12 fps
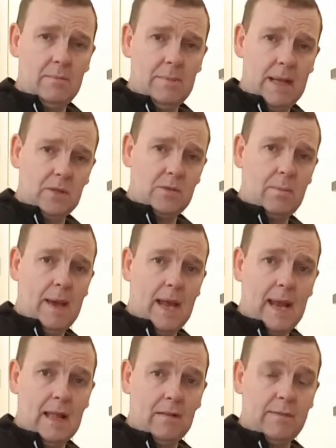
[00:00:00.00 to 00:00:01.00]
Belgian
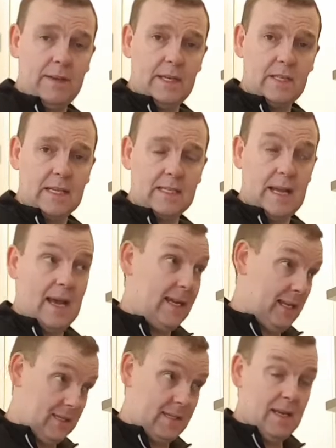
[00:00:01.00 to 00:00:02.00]
Pale Ale finished last night,
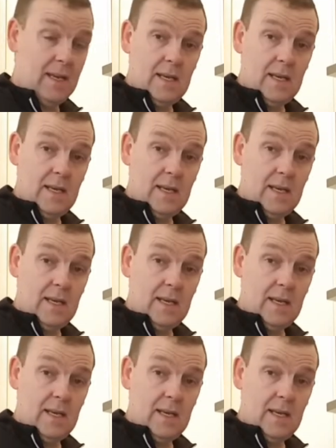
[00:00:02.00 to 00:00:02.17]
and it's